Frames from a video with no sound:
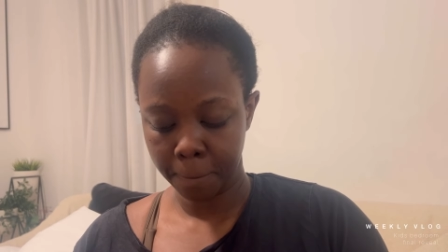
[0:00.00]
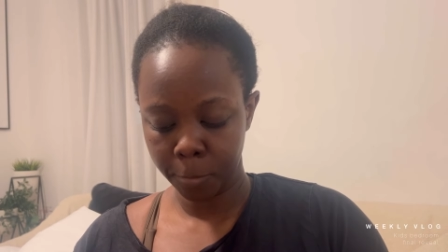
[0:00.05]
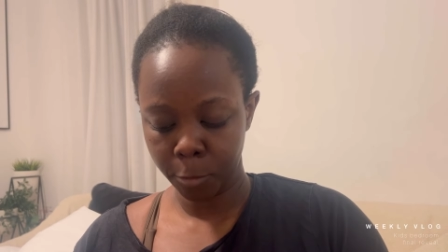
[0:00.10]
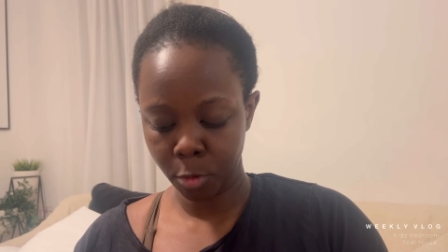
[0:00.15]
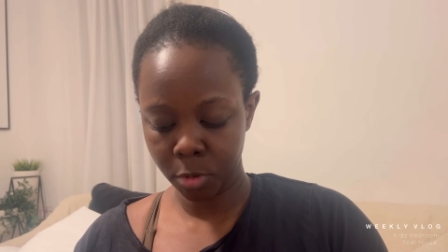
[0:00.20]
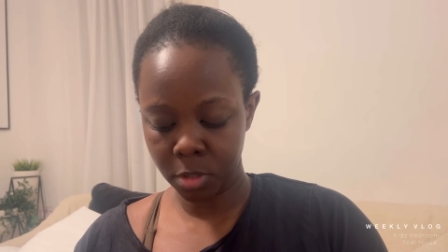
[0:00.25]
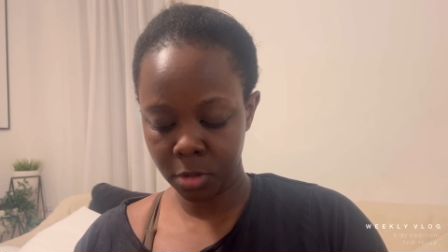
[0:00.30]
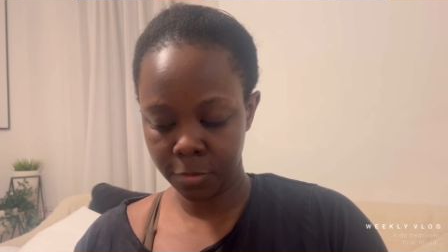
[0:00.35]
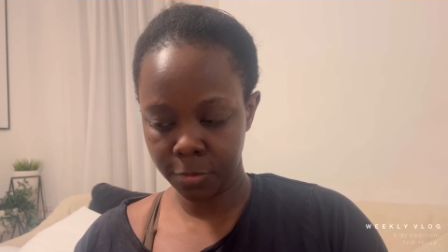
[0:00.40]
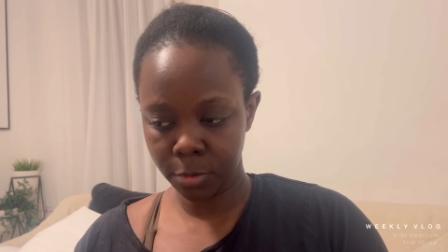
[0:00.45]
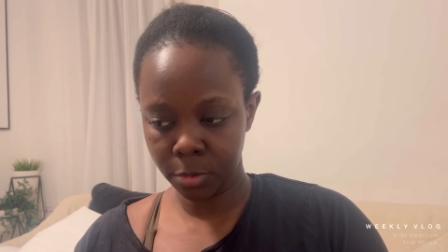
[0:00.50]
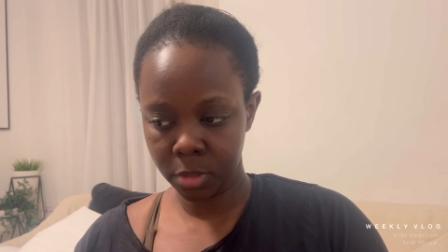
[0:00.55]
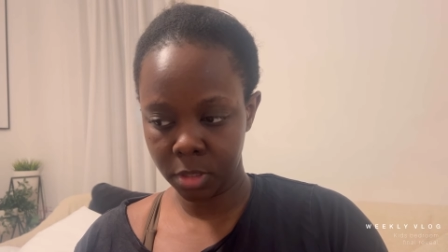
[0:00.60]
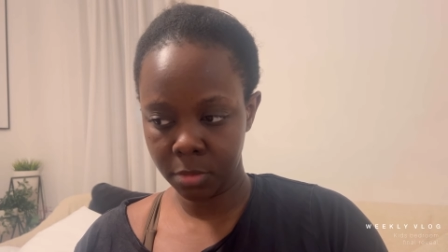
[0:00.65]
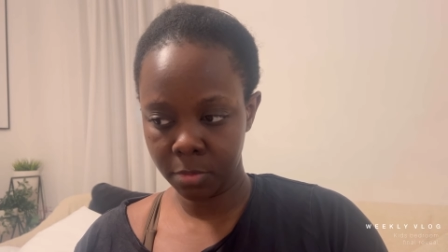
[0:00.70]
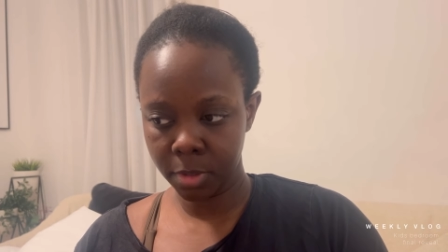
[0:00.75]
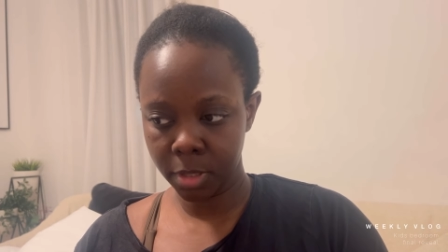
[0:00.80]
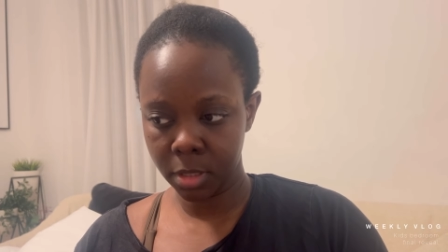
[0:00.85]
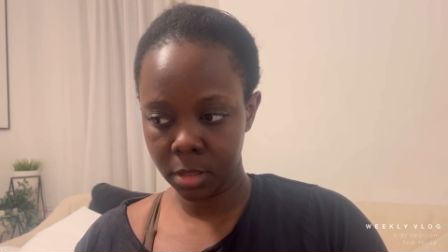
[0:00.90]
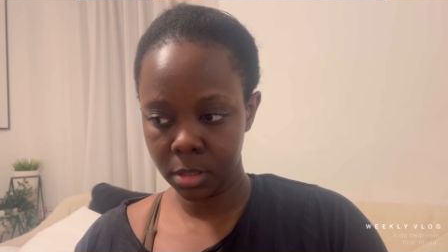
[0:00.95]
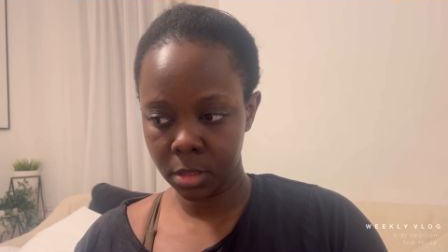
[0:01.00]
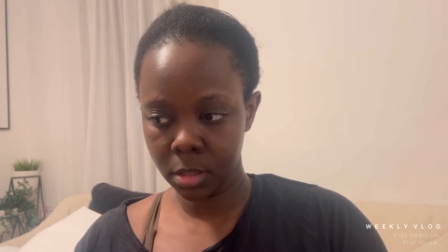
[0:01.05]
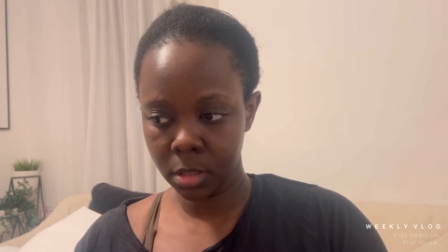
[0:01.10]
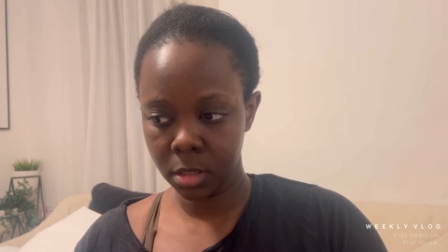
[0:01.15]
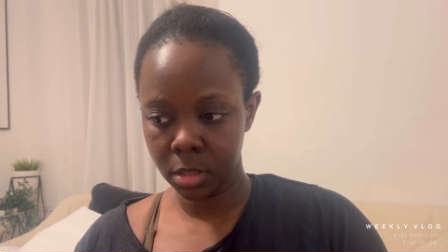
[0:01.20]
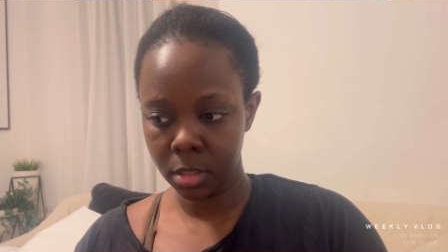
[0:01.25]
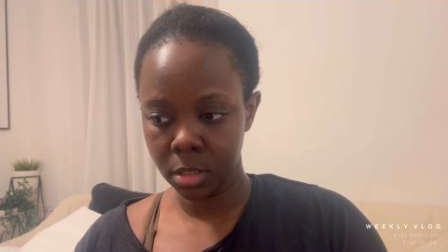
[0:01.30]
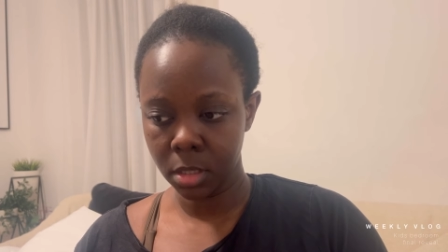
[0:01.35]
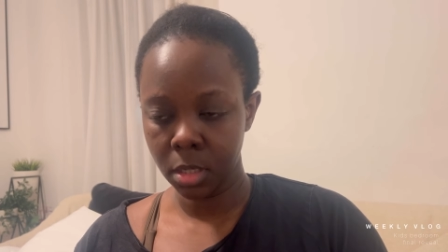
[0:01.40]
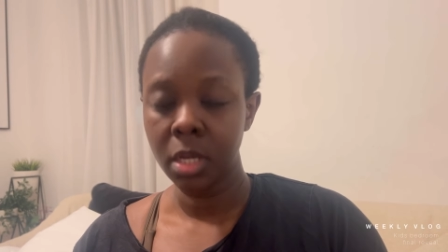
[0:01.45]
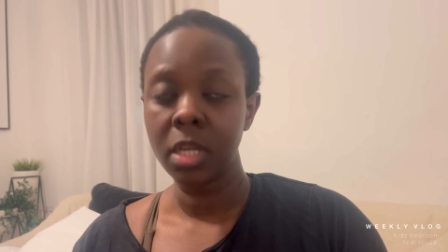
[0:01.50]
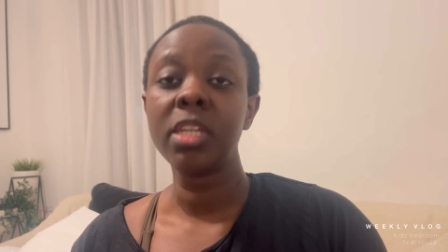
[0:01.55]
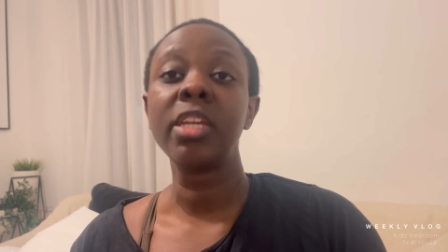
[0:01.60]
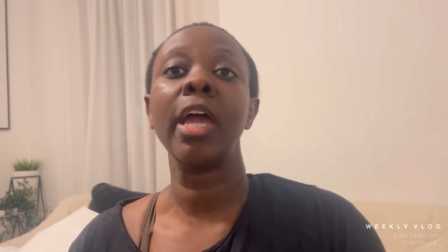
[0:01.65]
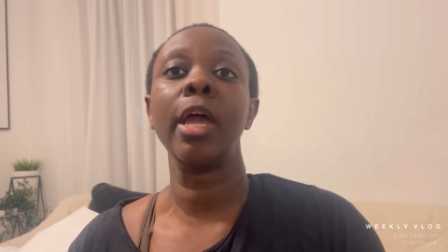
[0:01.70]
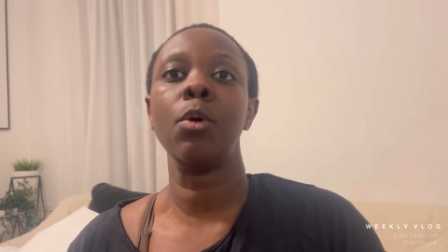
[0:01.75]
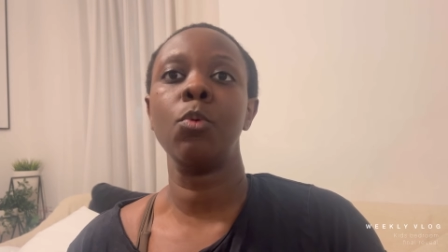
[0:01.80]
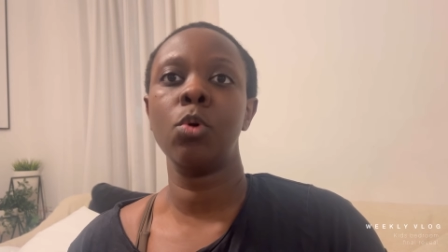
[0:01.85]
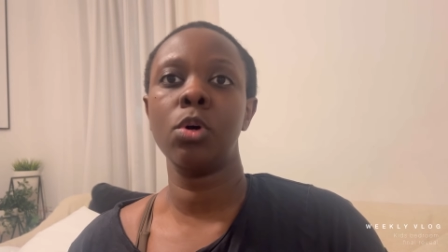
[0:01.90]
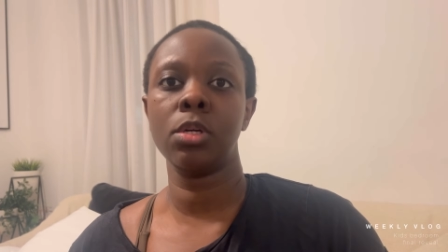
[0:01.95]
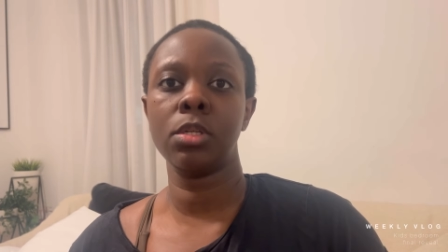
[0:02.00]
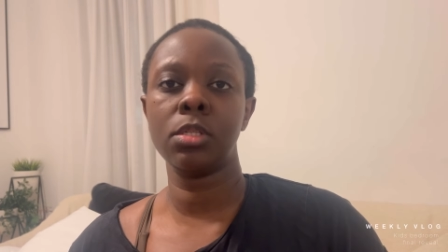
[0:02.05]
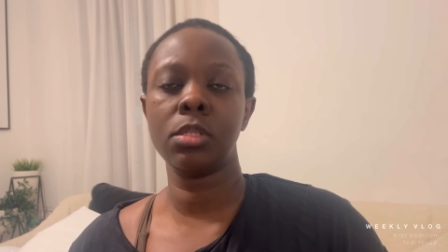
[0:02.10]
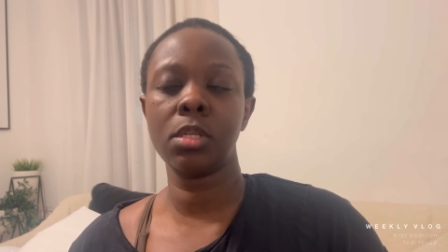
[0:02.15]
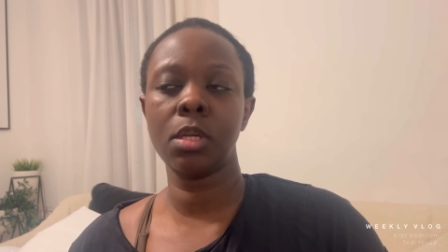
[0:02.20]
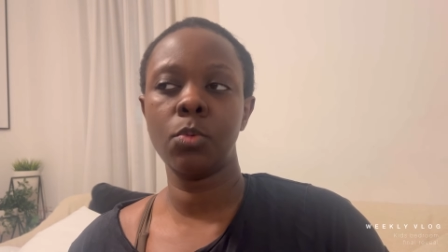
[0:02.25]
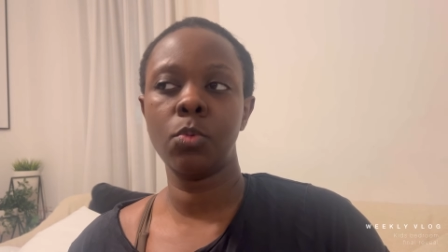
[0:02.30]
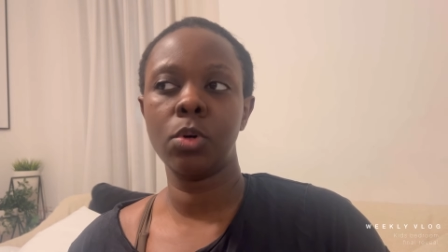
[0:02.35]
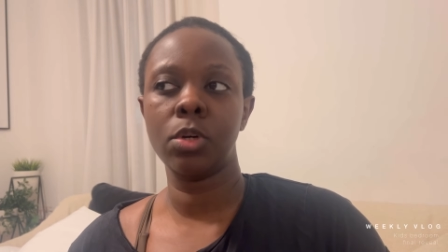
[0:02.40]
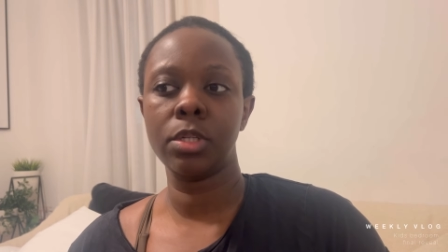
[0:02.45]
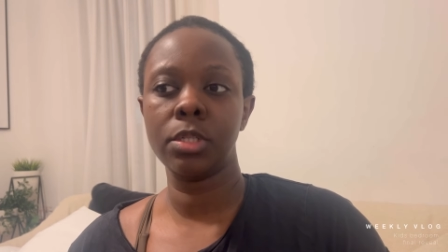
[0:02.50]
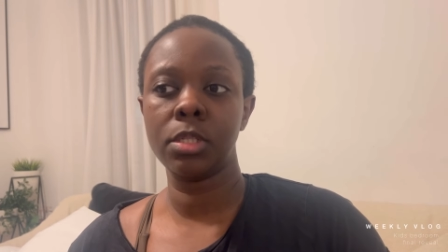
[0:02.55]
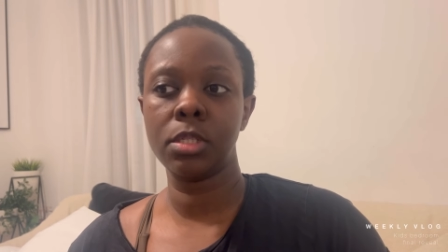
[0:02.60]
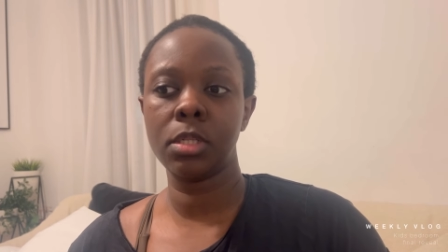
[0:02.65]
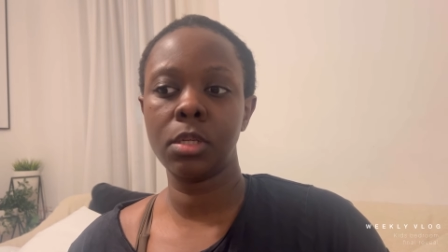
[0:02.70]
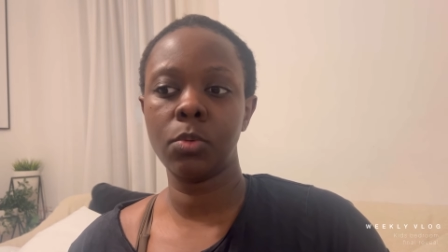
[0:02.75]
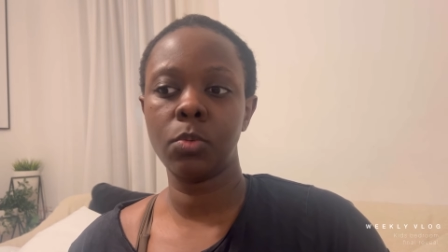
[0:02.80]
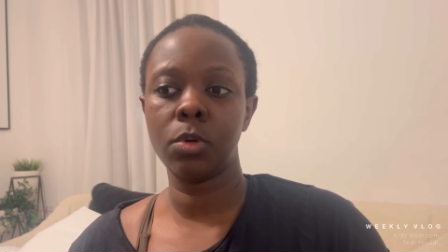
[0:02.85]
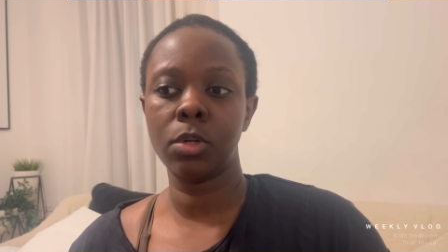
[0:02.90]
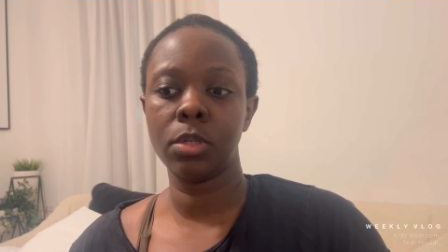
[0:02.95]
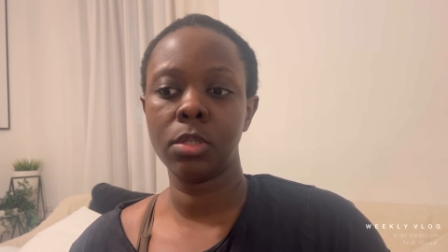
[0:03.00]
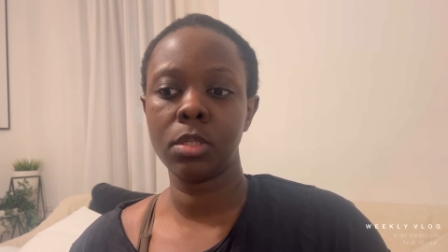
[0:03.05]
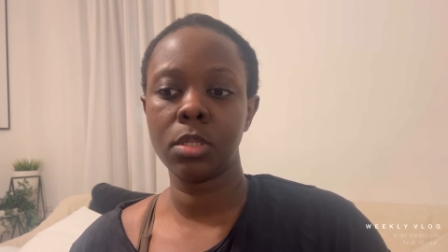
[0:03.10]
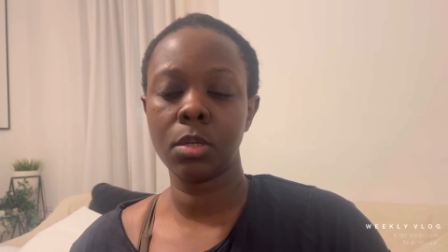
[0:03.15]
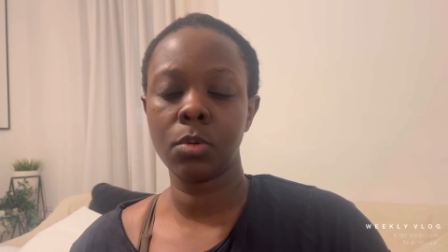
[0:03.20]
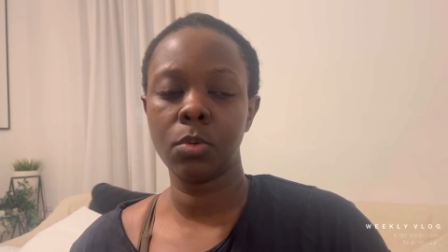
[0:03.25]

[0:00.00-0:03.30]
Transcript: Was it £14 each? Yeah, it was. It was. It was. It